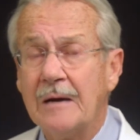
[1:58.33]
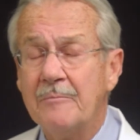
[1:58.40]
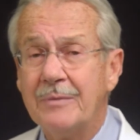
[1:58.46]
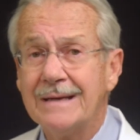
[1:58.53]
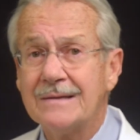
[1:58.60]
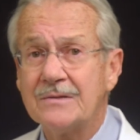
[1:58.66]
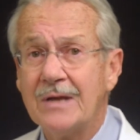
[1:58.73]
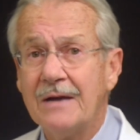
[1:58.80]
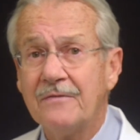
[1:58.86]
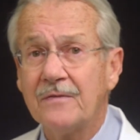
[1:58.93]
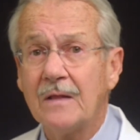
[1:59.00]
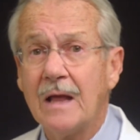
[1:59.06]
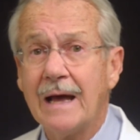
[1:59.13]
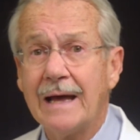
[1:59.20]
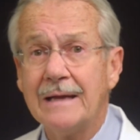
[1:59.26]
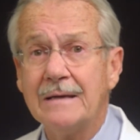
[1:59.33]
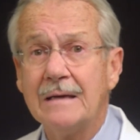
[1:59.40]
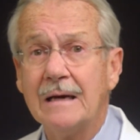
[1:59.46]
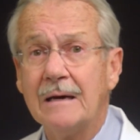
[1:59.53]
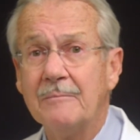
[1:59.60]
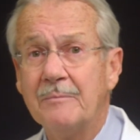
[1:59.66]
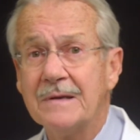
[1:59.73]
big
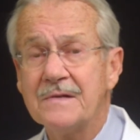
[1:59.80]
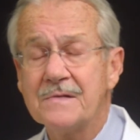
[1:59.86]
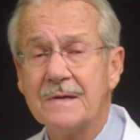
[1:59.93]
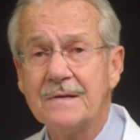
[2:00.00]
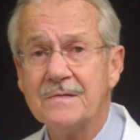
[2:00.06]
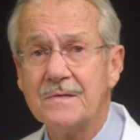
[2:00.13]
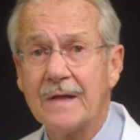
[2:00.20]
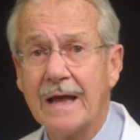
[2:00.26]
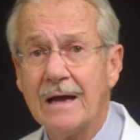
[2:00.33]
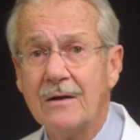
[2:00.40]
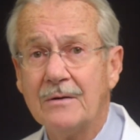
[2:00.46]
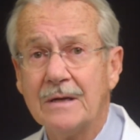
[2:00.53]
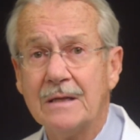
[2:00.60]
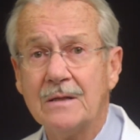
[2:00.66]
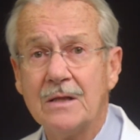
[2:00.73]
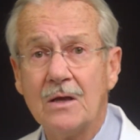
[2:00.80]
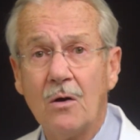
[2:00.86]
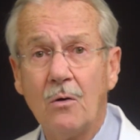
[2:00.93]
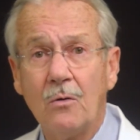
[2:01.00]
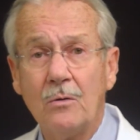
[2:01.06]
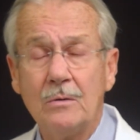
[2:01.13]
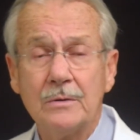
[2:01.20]
Teflon business down in the
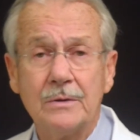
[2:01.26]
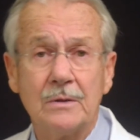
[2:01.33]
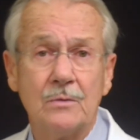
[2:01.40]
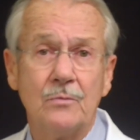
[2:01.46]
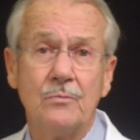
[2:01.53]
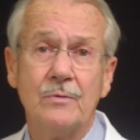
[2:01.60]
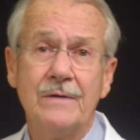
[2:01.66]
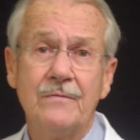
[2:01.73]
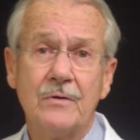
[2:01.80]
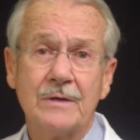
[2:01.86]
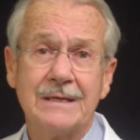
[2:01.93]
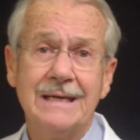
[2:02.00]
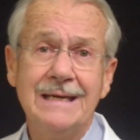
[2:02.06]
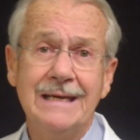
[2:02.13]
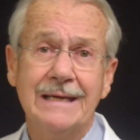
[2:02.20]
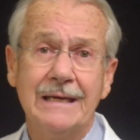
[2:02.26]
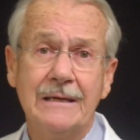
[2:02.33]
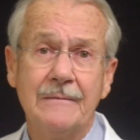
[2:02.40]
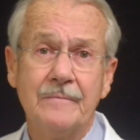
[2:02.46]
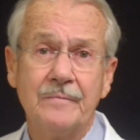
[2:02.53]
old River Key